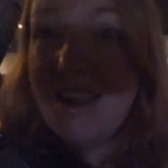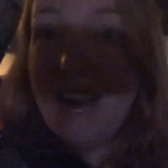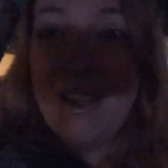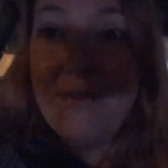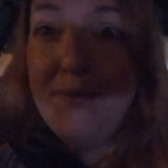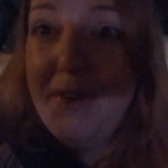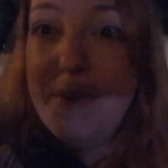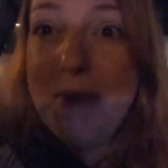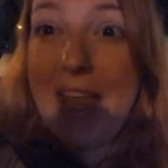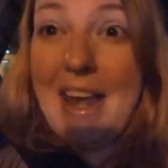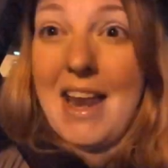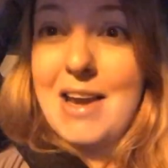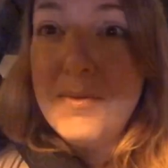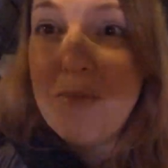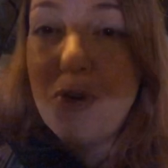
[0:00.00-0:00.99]

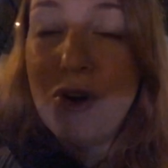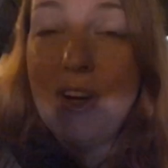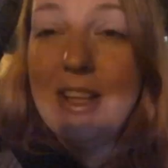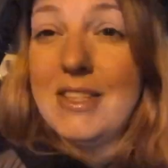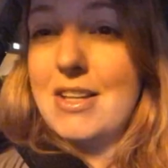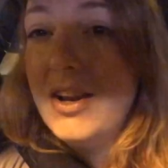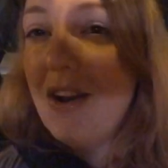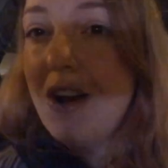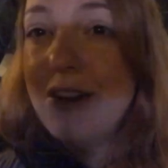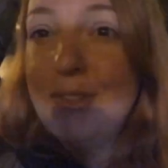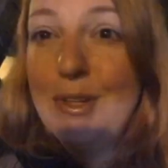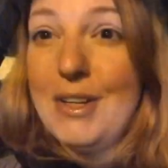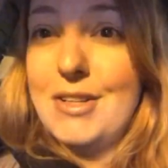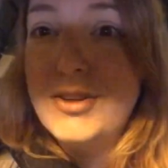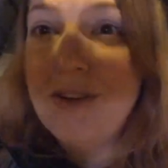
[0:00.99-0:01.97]
inflamed anymore. It's not hot
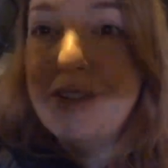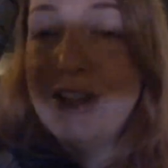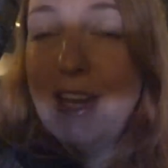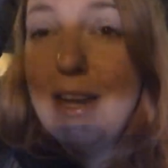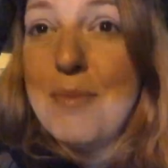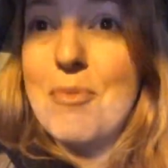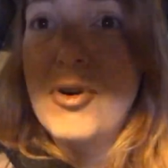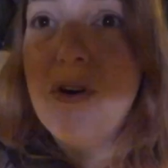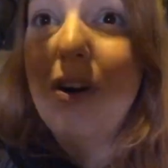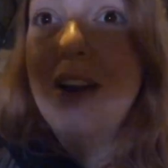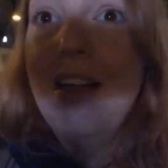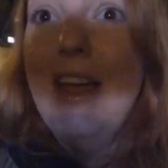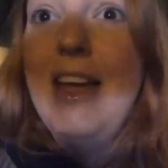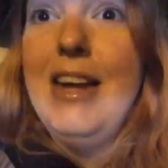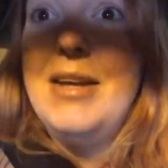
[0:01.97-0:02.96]
to the touch anymore.
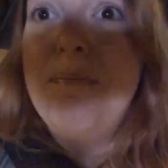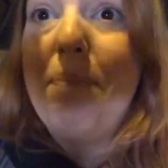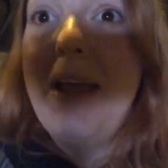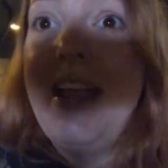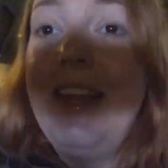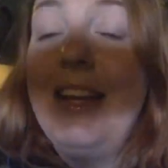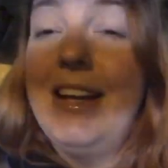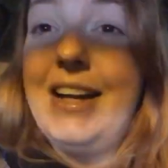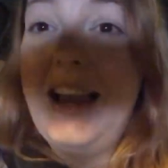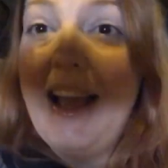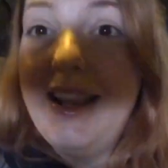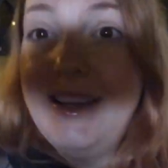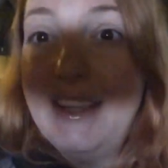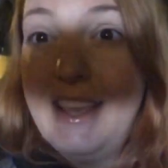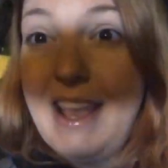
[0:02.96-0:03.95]
The pain
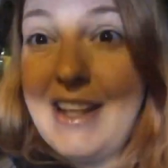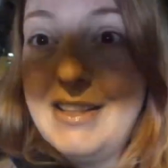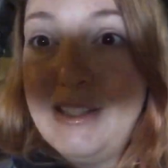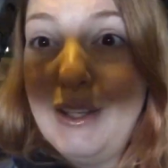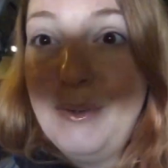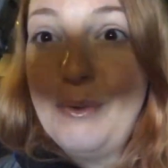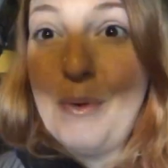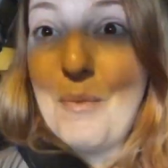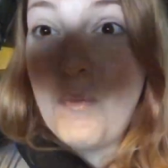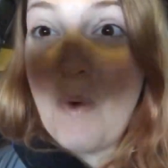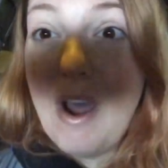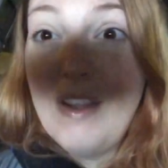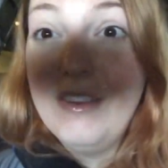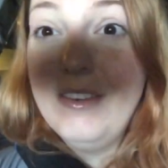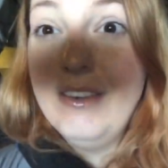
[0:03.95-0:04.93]
declined again to a
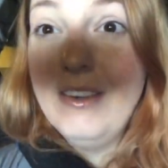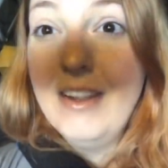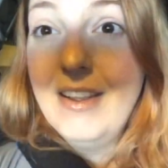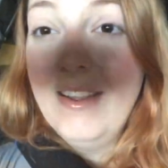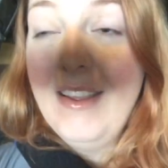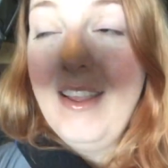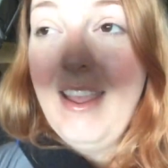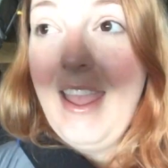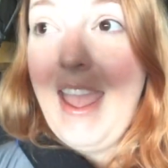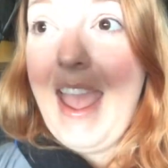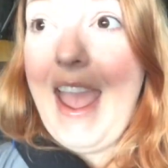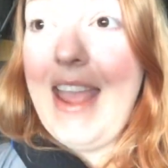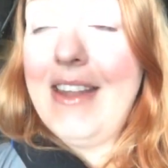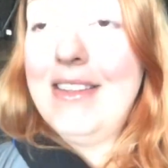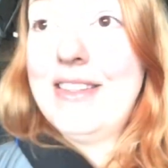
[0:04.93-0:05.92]
1,
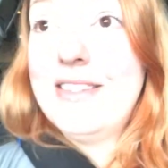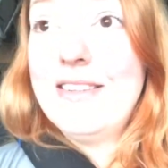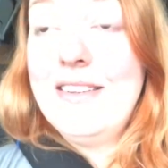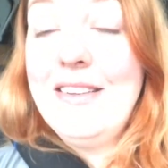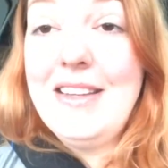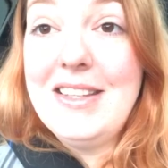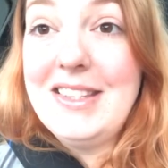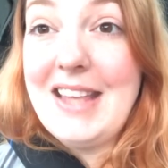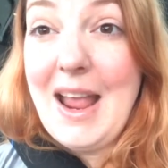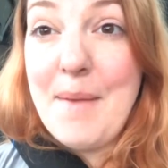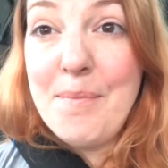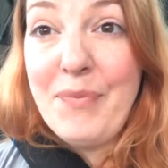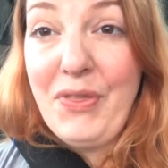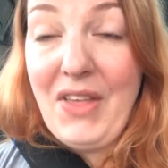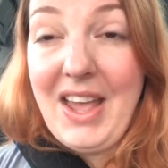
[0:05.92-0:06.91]
and the
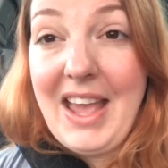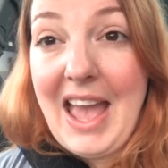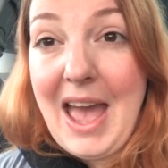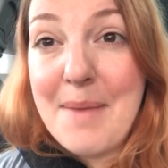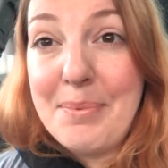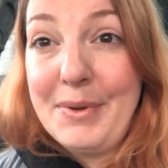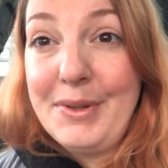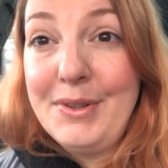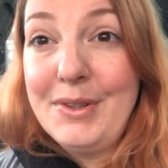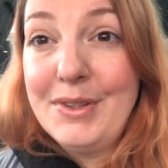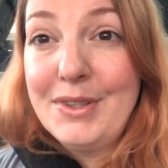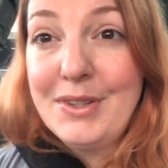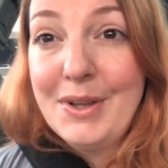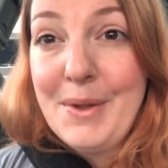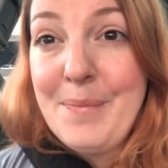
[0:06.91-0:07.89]
same thing
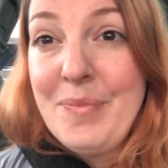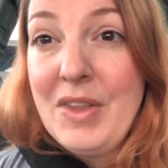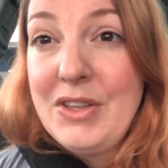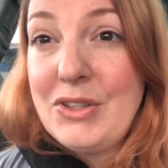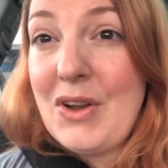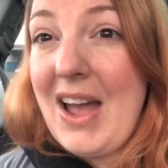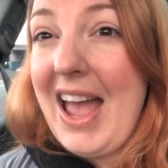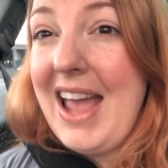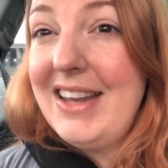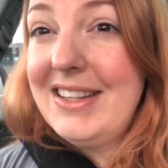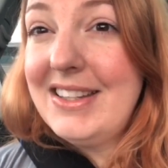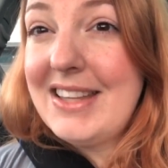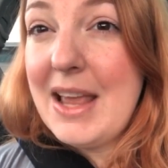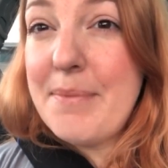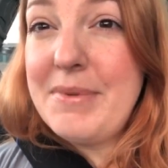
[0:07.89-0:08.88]
happens. So I had
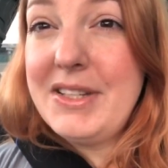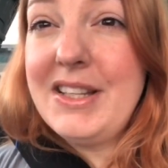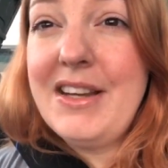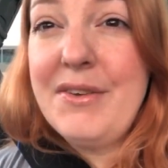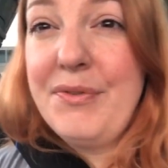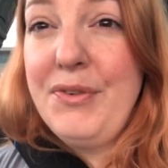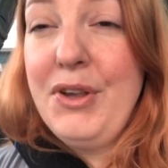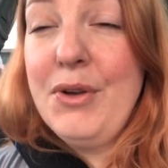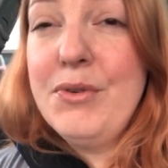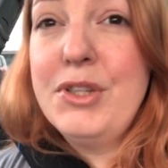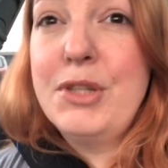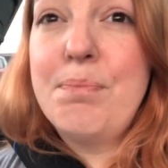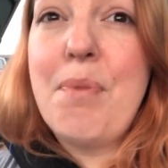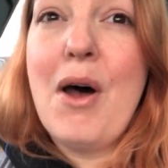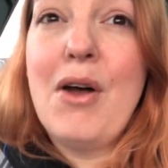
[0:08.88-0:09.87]
this happen in a few
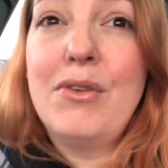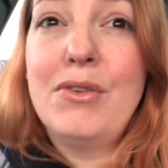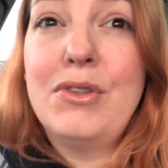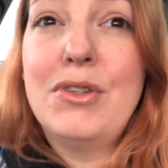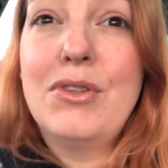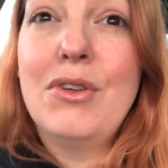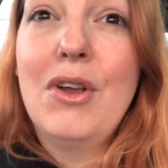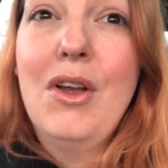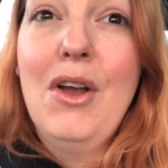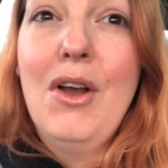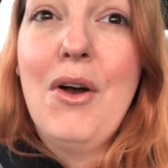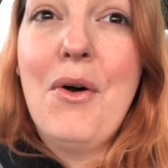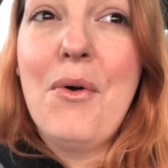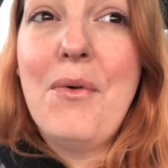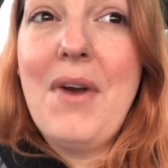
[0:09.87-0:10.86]
spots
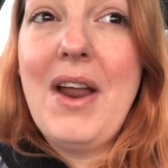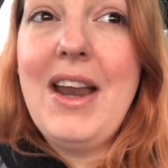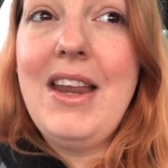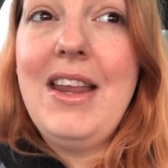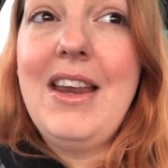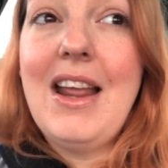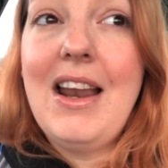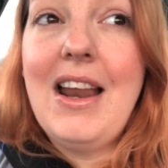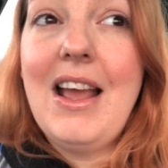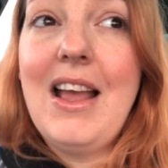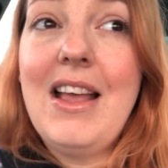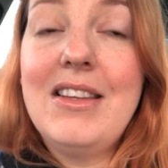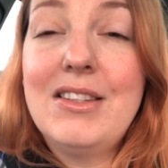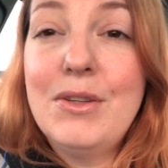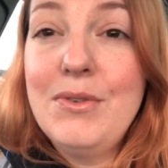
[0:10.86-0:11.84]
already,
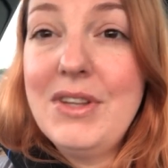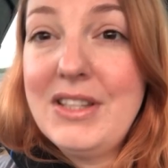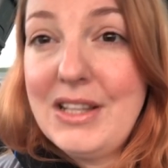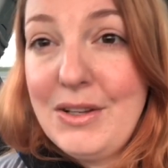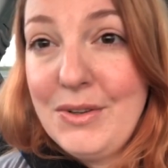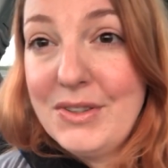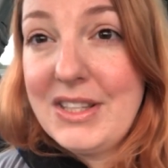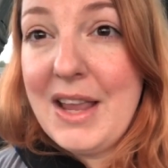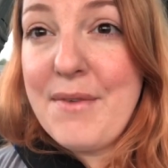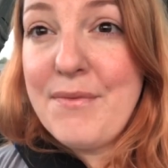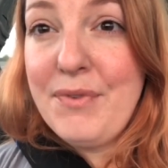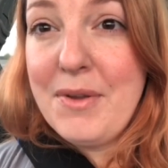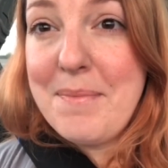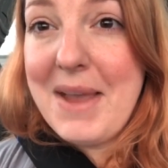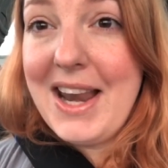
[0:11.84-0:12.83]
that as soon as it looks
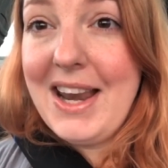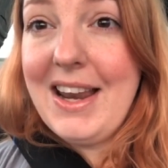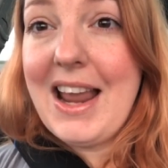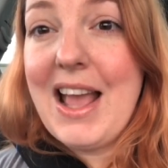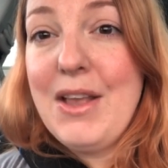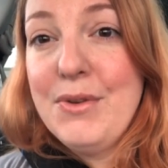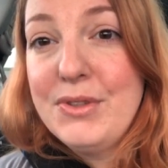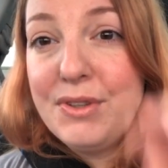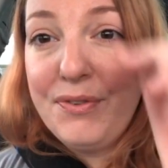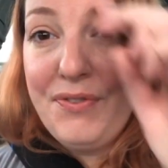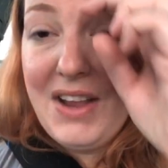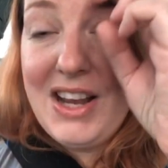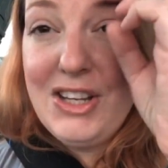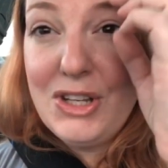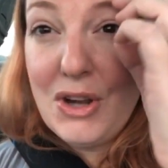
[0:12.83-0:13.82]
inflamed, I use a
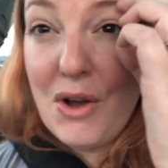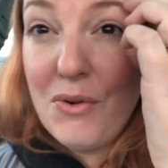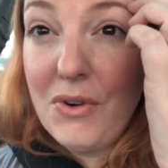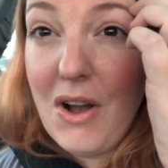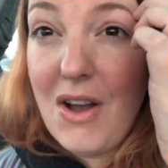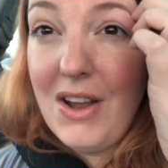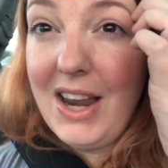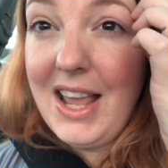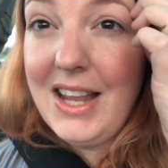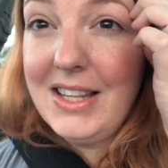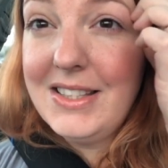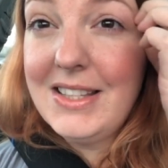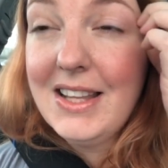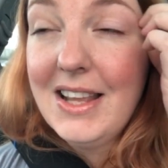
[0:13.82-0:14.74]
phage soak on it,